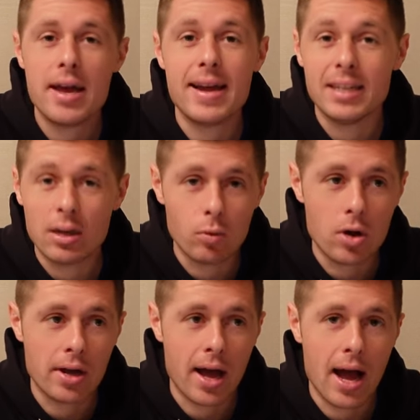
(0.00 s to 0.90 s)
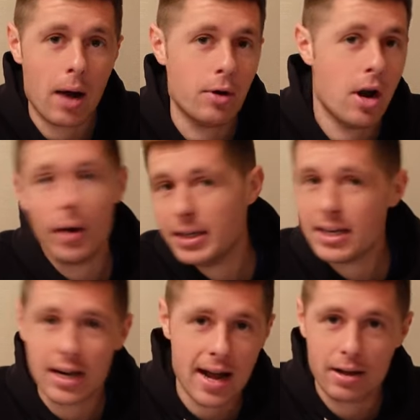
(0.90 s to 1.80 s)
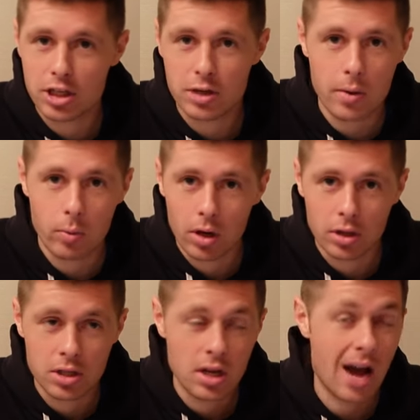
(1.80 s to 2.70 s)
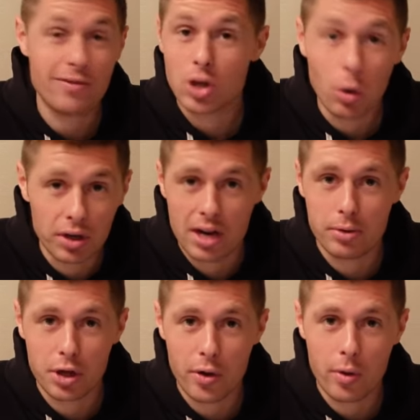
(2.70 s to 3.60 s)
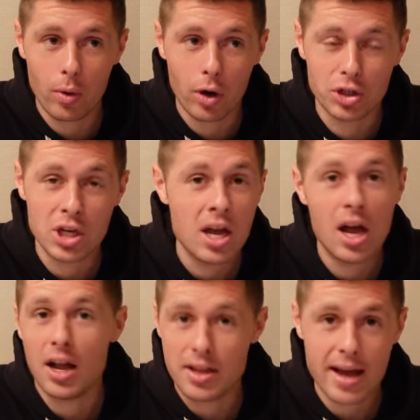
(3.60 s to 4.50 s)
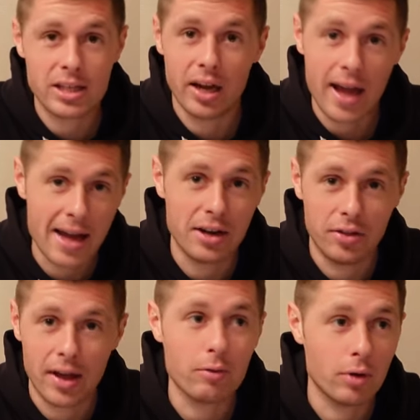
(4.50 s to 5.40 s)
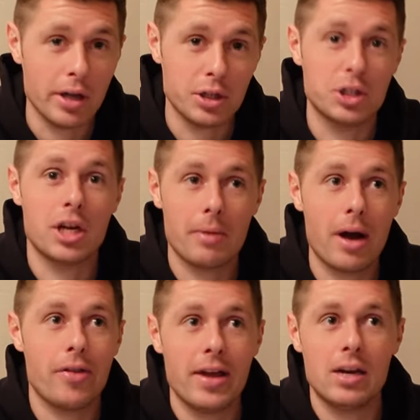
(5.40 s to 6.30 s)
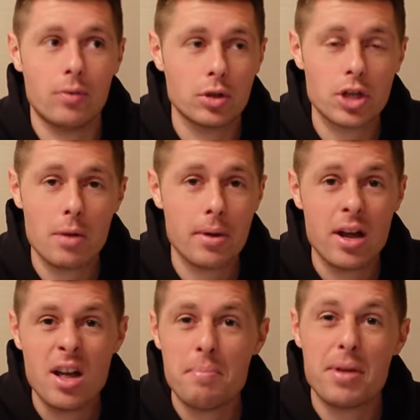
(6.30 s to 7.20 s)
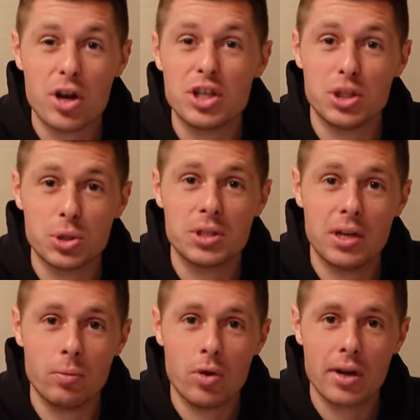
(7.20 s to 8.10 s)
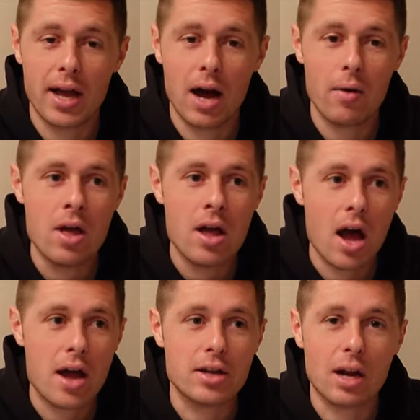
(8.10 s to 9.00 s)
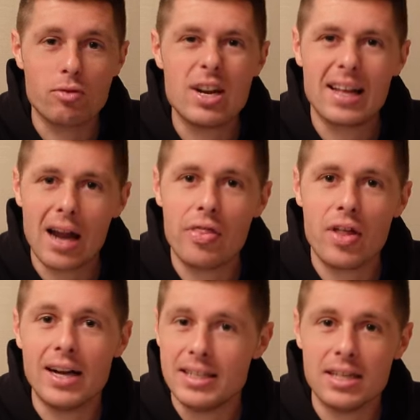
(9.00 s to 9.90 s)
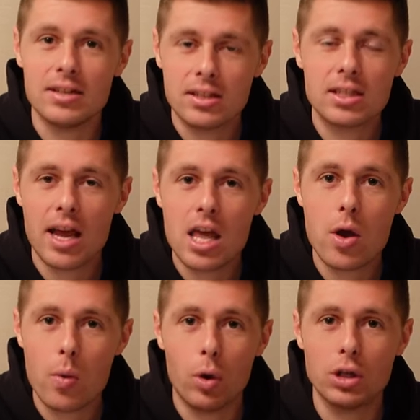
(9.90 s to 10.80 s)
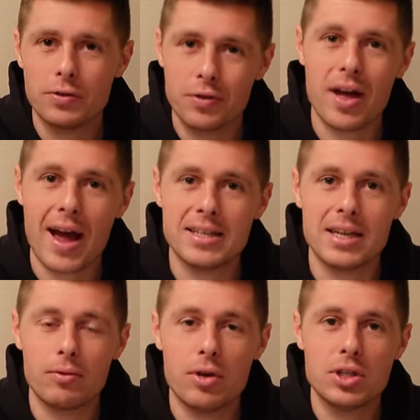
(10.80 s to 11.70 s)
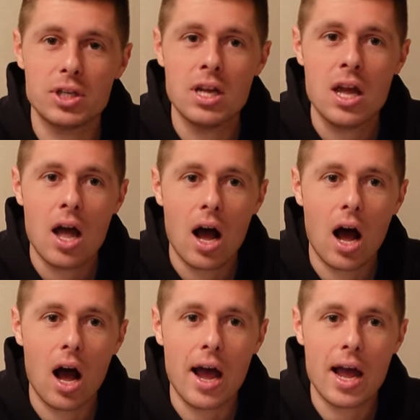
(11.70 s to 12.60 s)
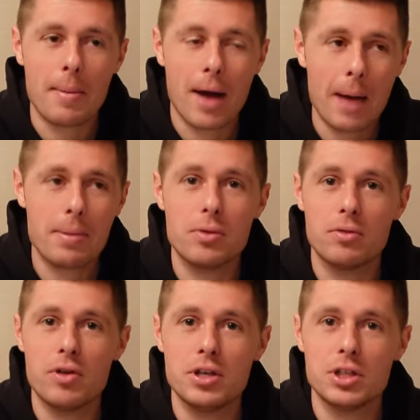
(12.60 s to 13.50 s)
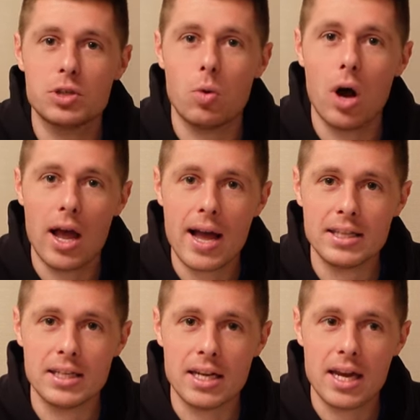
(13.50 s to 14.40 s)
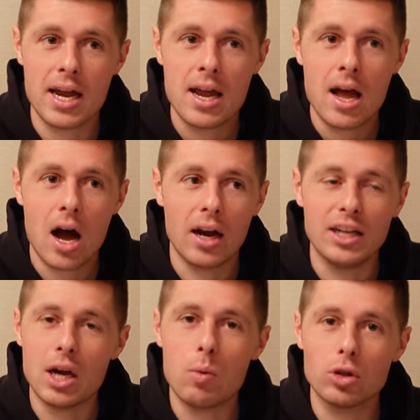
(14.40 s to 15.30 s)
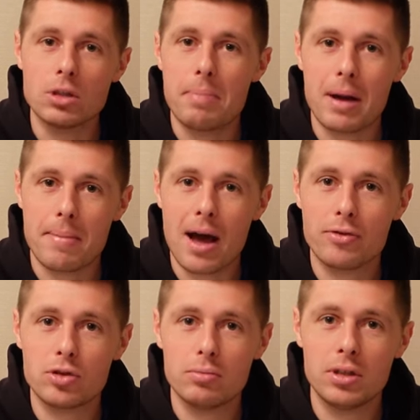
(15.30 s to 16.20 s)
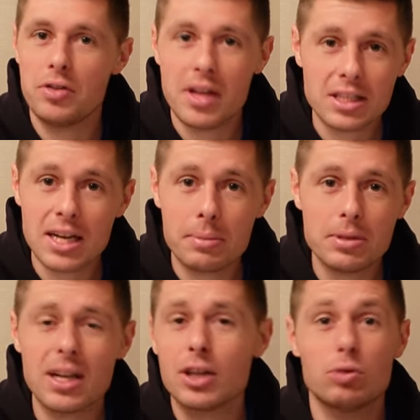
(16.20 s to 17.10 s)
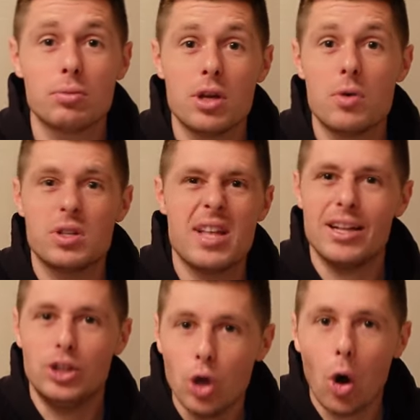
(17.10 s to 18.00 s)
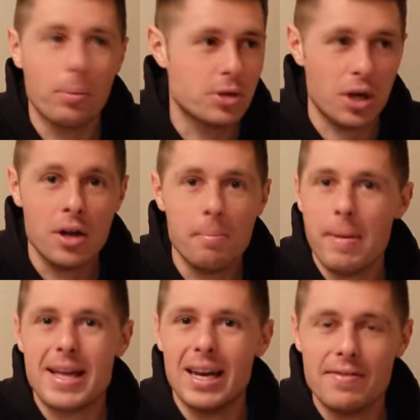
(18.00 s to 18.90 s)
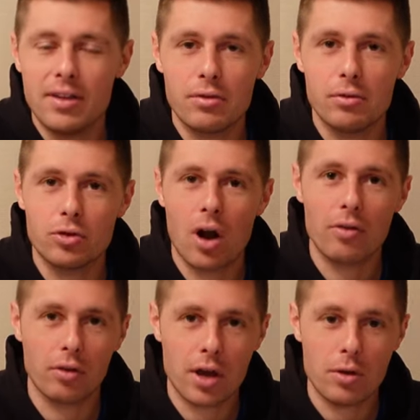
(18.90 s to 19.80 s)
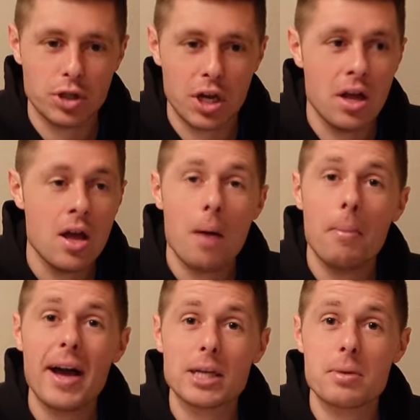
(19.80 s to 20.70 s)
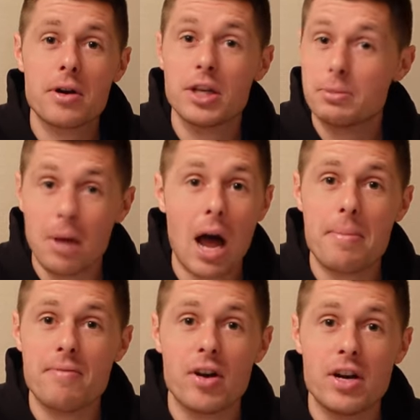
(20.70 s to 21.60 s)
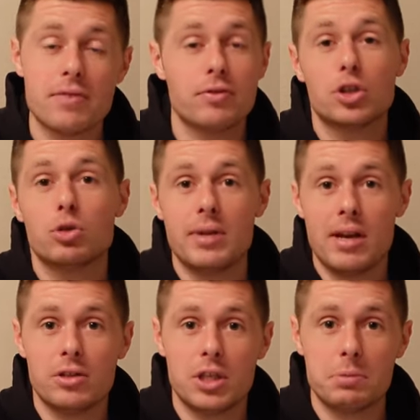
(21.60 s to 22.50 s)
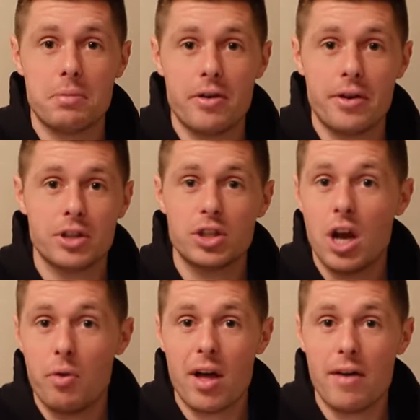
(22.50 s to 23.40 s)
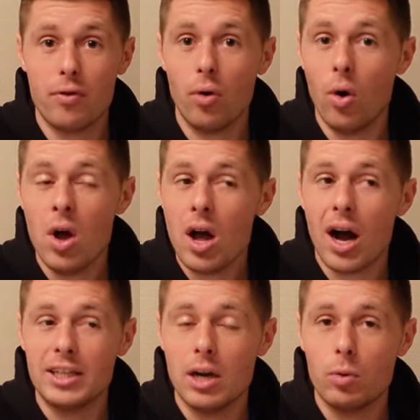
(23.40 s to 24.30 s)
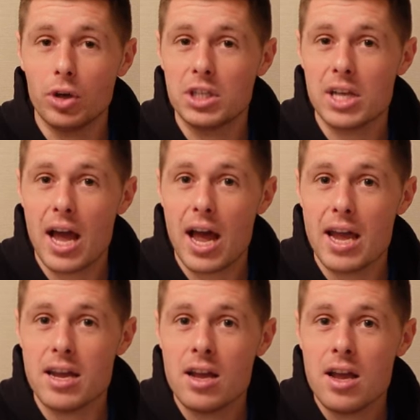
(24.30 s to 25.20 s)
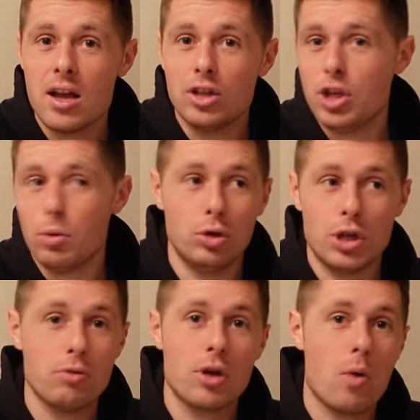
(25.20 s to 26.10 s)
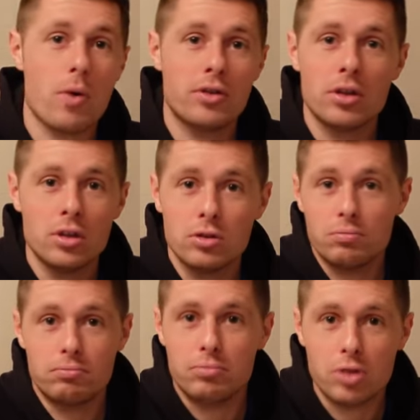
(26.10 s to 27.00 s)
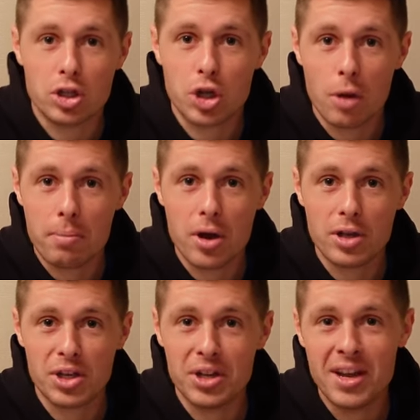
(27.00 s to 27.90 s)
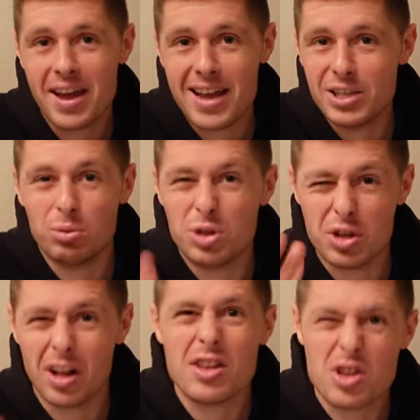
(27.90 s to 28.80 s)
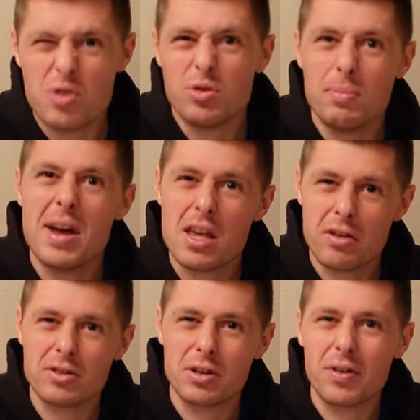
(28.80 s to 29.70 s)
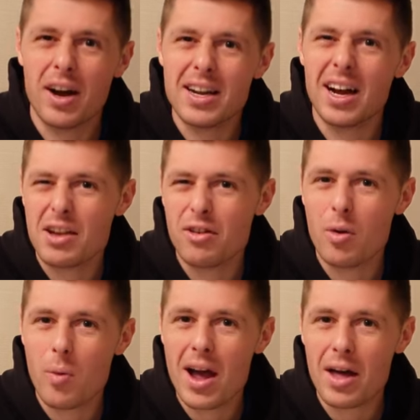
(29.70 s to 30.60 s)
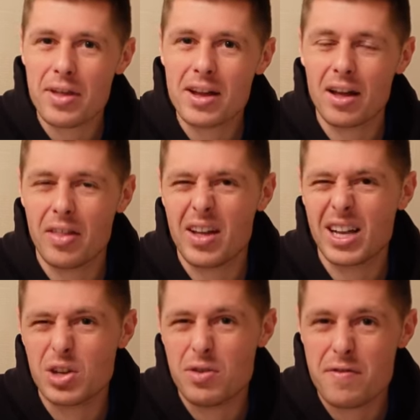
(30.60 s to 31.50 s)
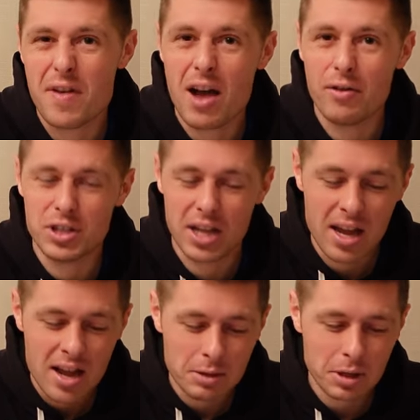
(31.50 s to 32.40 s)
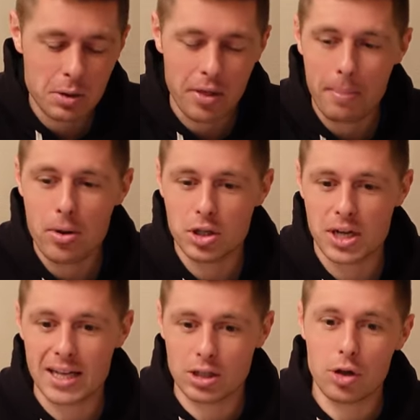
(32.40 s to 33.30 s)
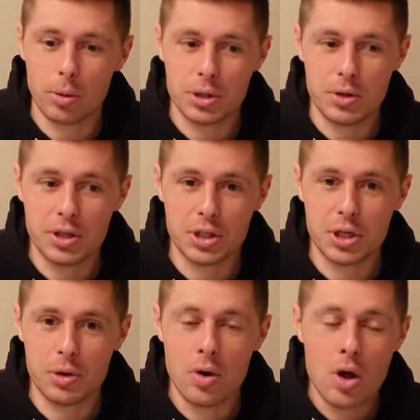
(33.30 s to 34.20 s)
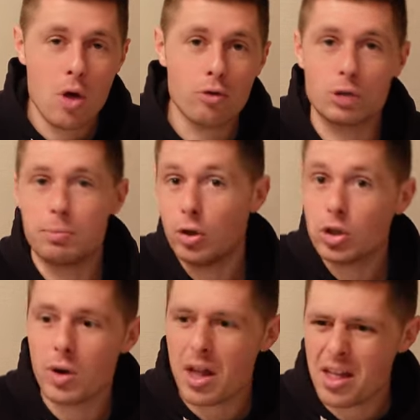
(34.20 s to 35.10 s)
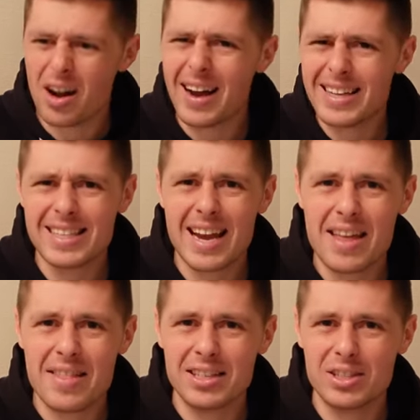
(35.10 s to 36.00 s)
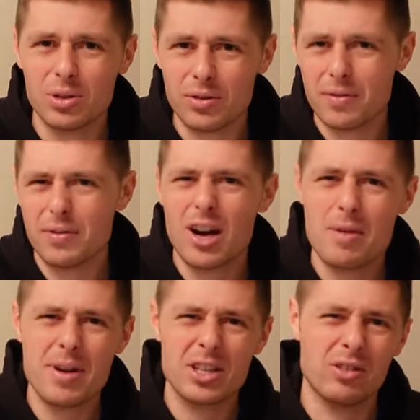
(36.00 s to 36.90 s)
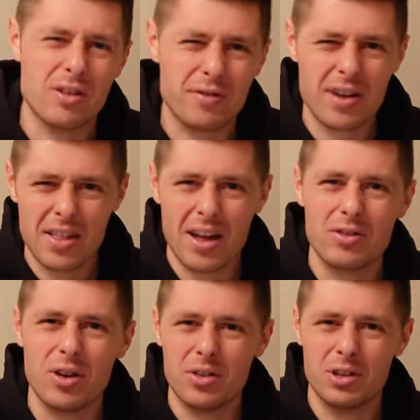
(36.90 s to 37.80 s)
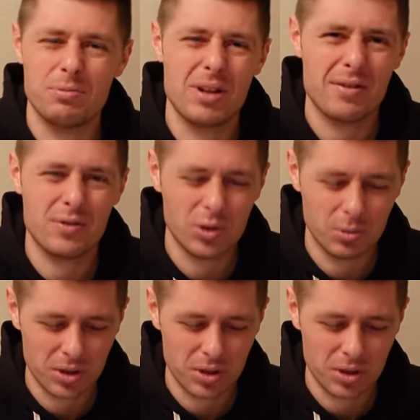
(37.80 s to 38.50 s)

It didn't work out. No, I didn't announce who it was. I haven't told anybody who it was. And yes, I ended that relationship at the end of October because it just didn't work out. And I'm really glad that I didn't say who it was for that exact reason. I am happy with the reasons why I ended it. And I don't want to badmouth somebody on the internet, particularly somebody who is their job to make a living through triathlon coaching. My experience might have been very different to somebody else's experience. So therefore, I don't want to say do or don't go with a certain person, it is up to you, like you to make you to find out your own way. I think I think that's only fair, isn't it? Especially when that person hasn't got the opportunity to respond to anything I say in this sort of environment. It's not really fair that I've got this platform.